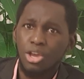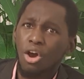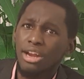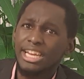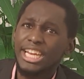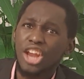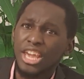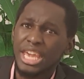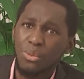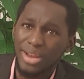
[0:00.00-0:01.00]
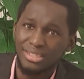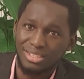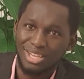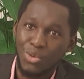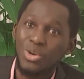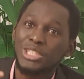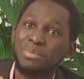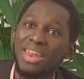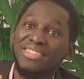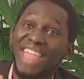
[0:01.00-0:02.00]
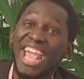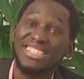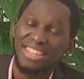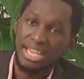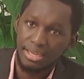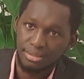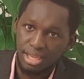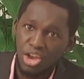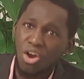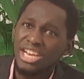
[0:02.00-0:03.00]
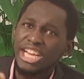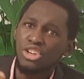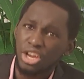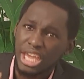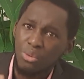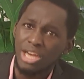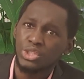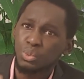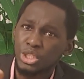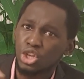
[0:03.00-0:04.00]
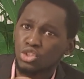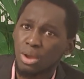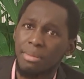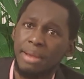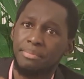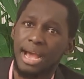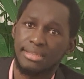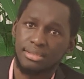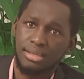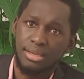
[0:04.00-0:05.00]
Only lucky ones will spend days there. Only lucky ones will just come and pass.